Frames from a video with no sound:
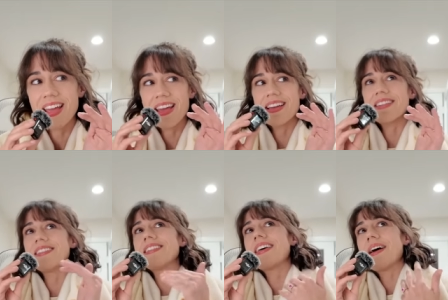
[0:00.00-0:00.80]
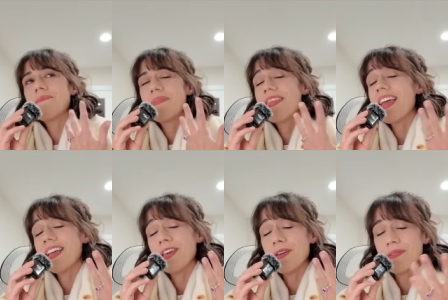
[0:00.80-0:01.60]
and a
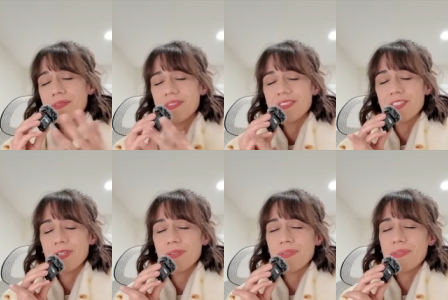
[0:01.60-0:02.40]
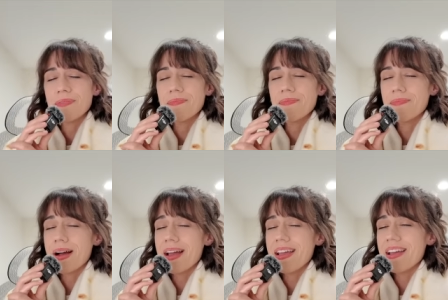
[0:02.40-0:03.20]
thank you to
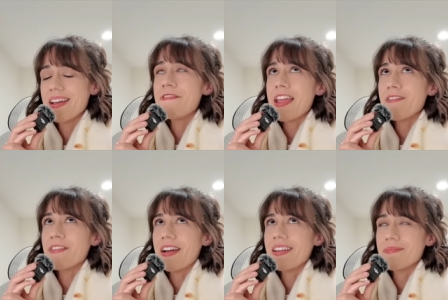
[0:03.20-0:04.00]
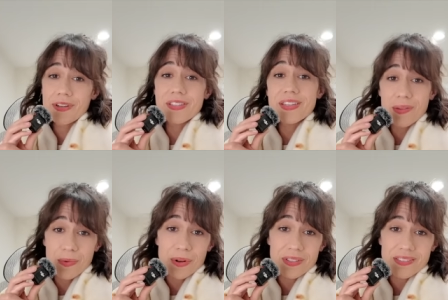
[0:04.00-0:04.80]
my favorite person in the
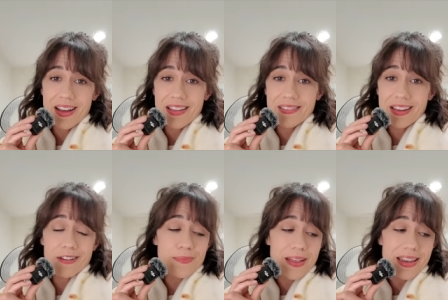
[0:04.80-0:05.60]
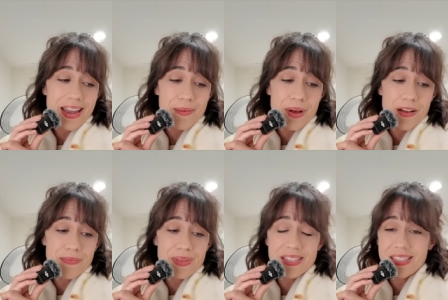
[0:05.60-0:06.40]
world uh, that goes by the name of
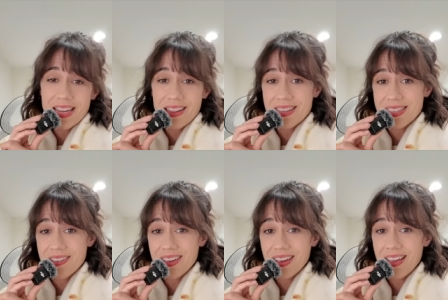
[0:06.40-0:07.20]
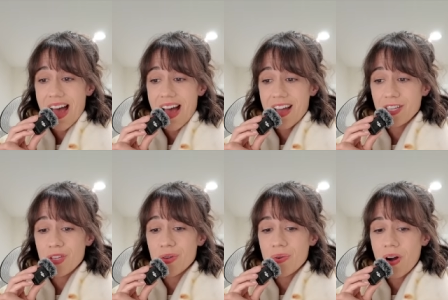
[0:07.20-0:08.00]
Miss Daylight Saving. Uh,
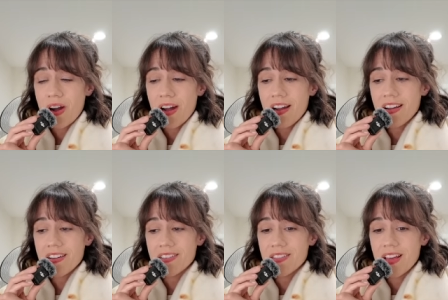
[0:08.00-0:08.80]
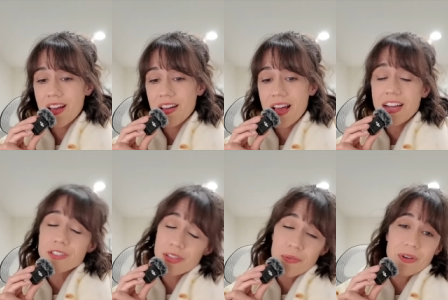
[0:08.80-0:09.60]
you are uh,
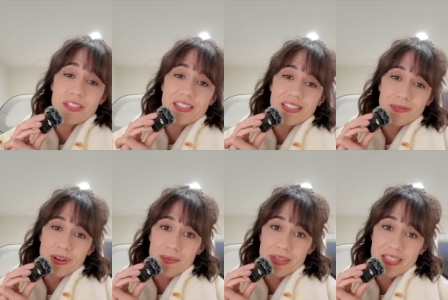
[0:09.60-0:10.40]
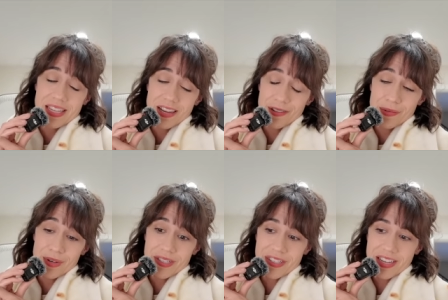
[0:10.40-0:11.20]
actually the worst is what I meant to say. You're the
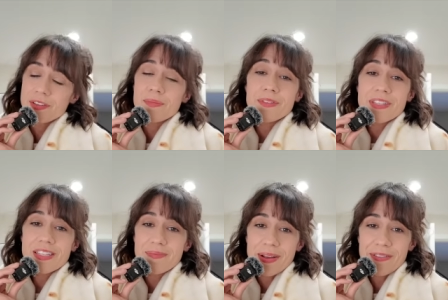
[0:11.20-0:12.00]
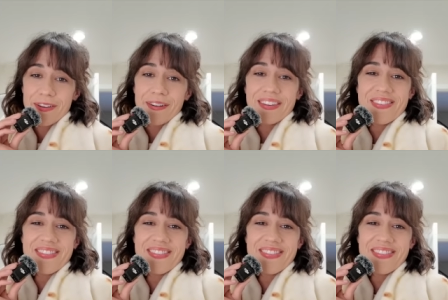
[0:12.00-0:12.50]
worst. So I'm using this microphone